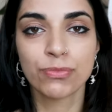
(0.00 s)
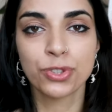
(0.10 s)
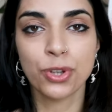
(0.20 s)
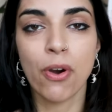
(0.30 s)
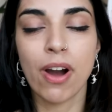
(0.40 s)

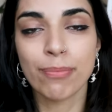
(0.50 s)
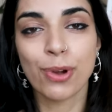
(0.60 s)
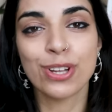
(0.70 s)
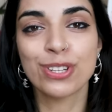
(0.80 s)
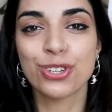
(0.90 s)
So I'm
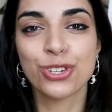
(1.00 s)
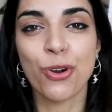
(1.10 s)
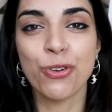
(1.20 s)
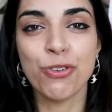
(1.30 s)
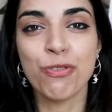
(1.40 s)
going to
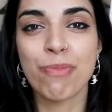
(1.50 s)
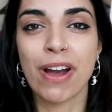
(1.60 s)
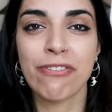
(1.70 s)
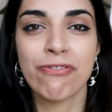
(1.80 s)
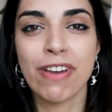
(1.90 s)
show you
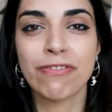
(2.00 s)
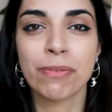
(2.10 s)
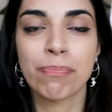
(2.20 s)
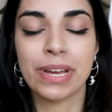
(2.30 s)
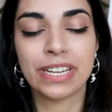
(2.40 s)
my
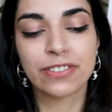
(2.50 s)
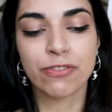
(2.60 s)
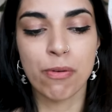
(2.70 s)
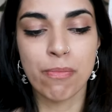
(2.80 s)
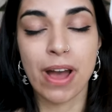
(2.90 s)
favorite picks
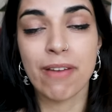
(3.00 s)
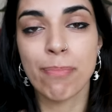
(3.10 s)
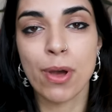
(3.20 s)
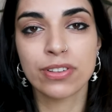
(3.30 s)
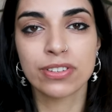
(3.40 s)
from my
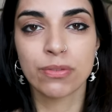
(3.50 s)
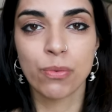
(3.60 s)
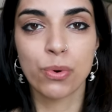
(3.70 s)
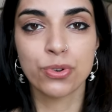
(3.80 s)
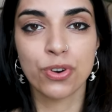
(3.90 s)
personal
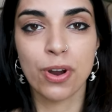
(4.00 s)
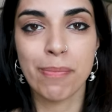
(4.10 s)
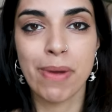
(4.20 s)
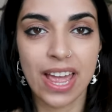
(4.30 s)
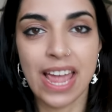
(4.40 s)

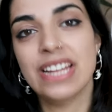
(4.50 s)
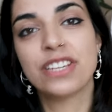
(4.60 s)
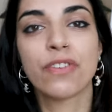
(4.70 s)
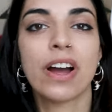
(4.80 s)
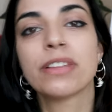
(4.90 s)
wardrobe
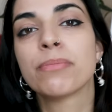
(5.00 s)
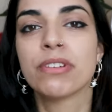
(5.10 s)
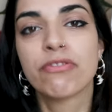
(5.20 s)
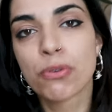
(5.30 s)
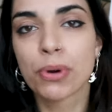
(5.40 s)
and divide them
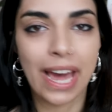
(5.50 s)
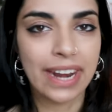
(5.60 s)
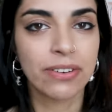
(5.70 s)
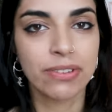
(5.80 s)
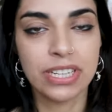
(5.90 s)
in four
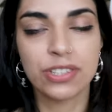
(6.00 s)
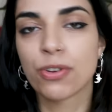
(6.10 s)
categories.